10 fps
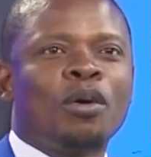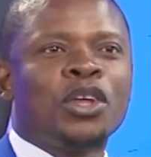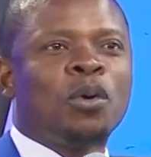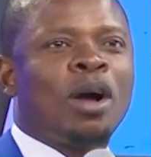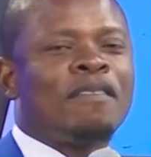
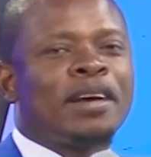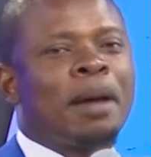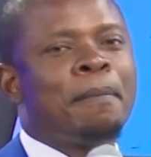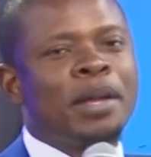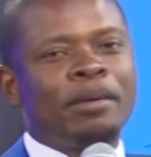you have an
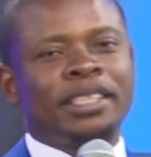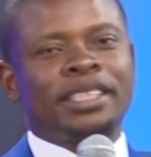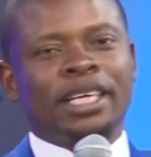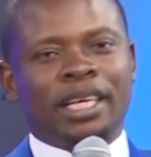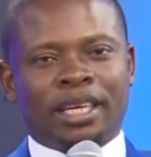
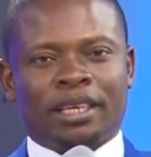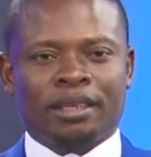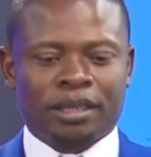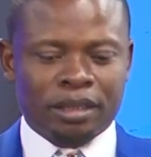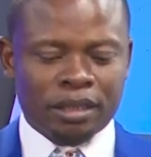ability.
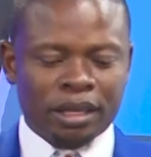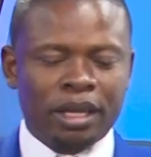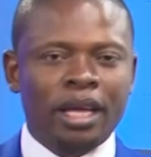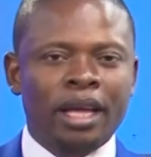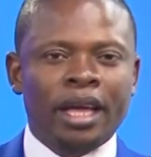
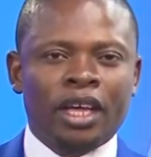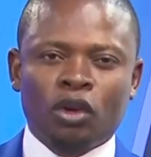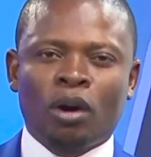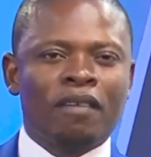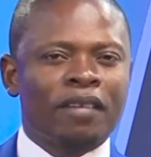
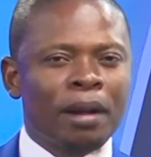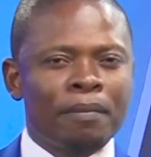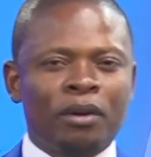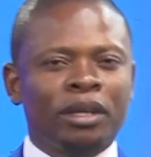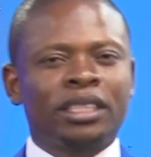You have an
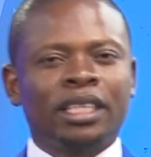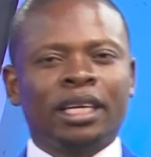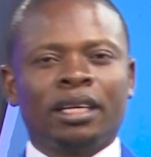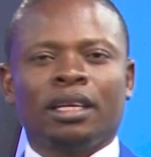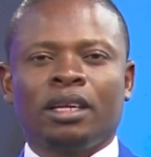ability.
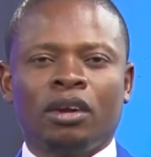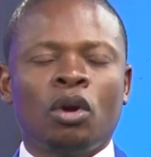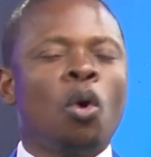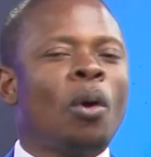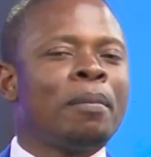
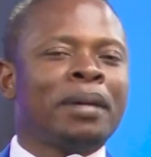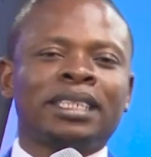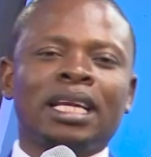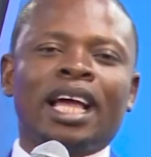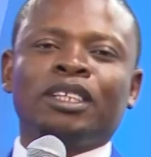No one
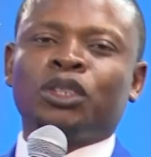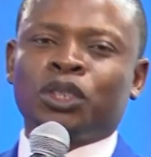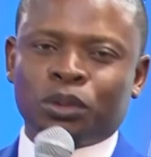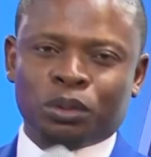must lie to you.